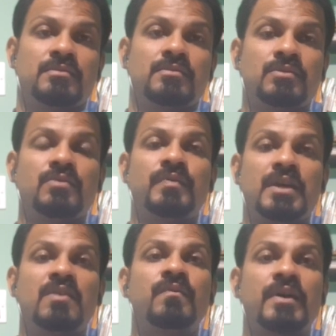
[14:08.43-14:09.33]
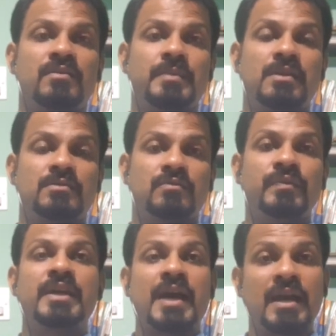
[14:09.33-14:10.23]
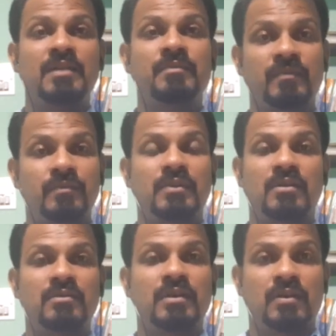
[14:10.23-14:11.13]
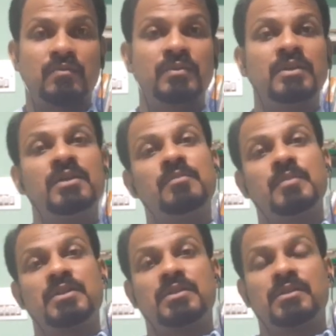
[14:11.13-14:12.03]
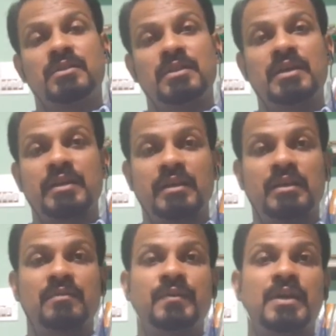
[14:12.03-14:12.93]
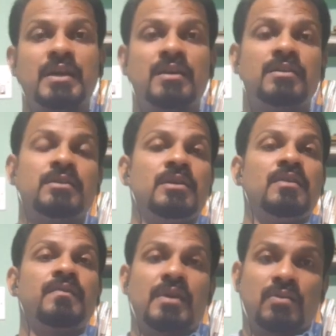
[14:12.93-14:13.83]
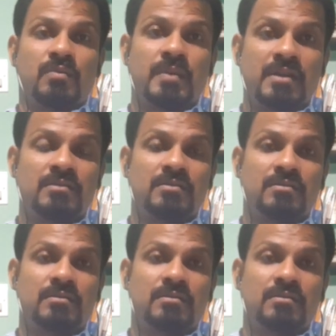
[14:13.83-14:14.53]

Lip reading: So we have 5-year plans. We had, not now, but earlier we had 5-year plans.